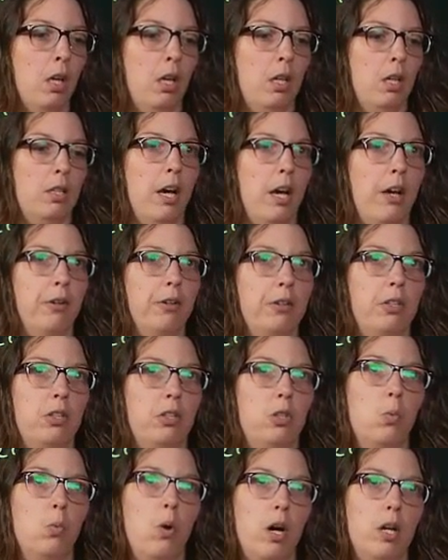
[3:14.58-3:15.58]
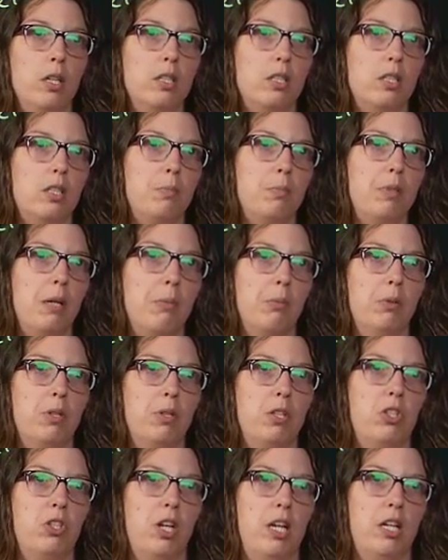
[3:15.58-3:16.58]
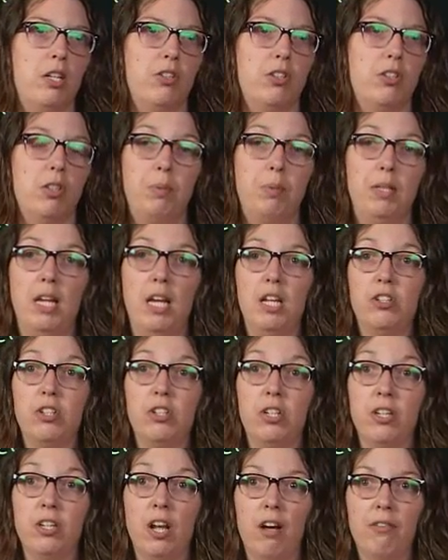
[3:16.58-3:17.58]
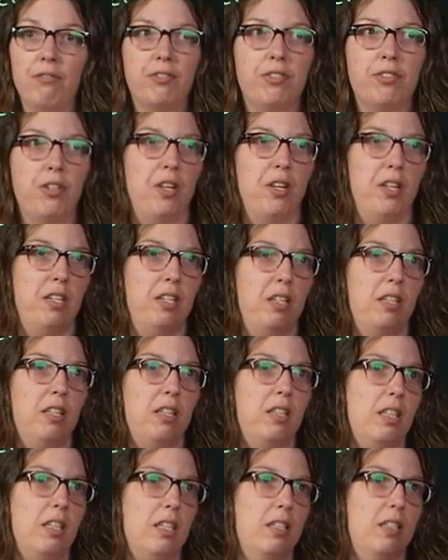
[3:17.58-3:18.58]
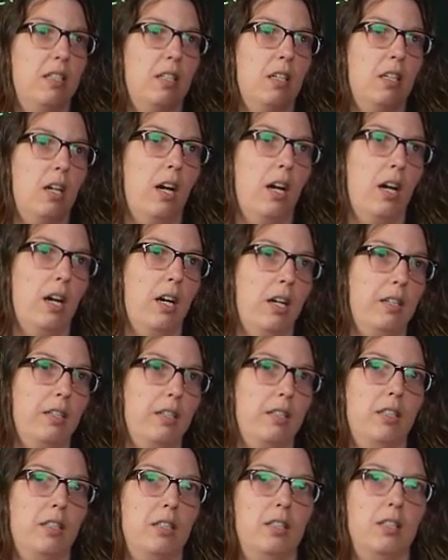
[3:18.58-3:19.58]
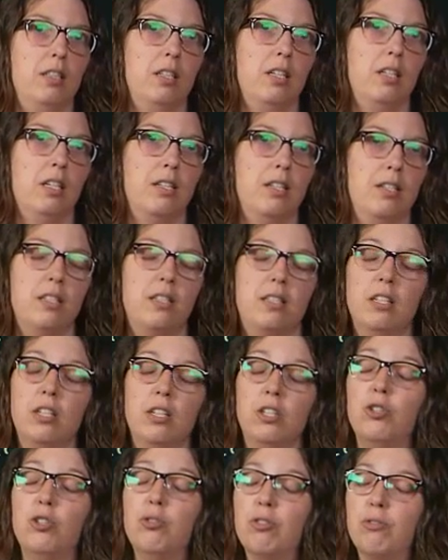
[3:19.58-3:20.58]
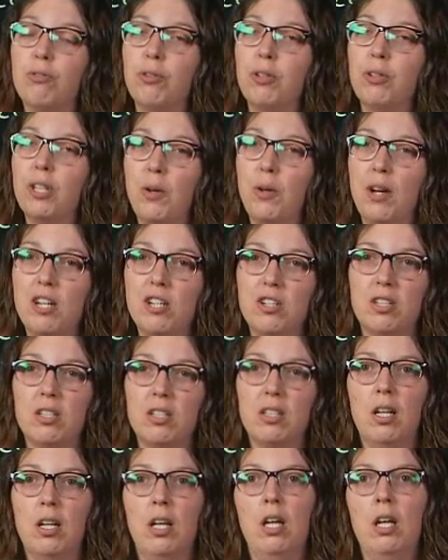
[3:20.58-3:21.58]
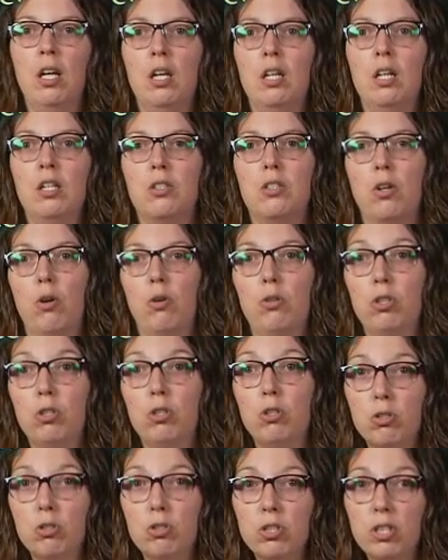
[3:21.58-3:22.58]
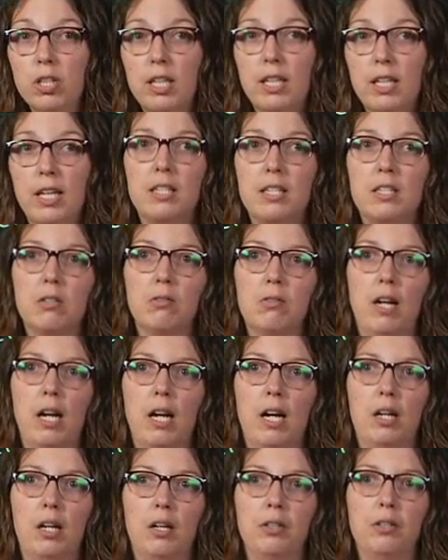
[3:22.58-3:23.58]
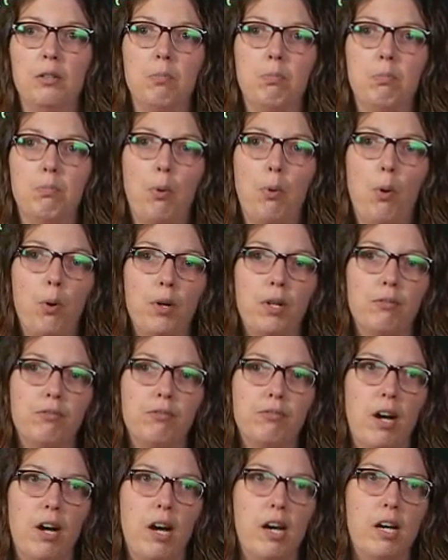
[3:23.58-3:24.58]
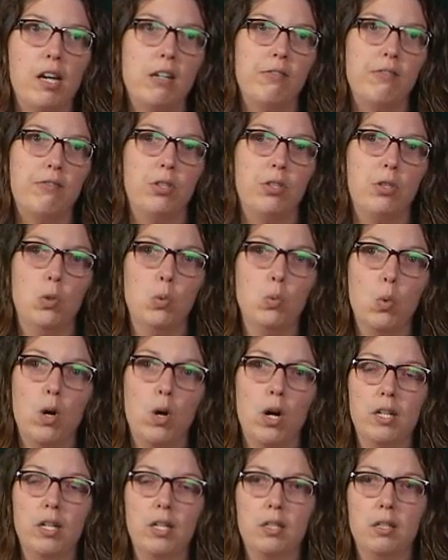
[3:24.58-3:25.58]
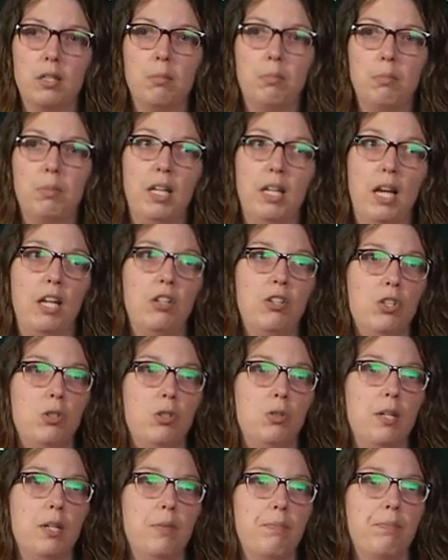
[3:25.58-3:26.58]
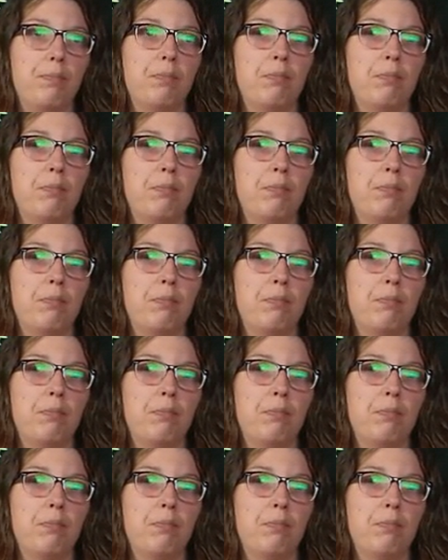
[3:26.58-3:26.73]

Now, you want to be able to change the pH enough so that this is a useful equation. So usually that's around 0.5 to 1 pH unit.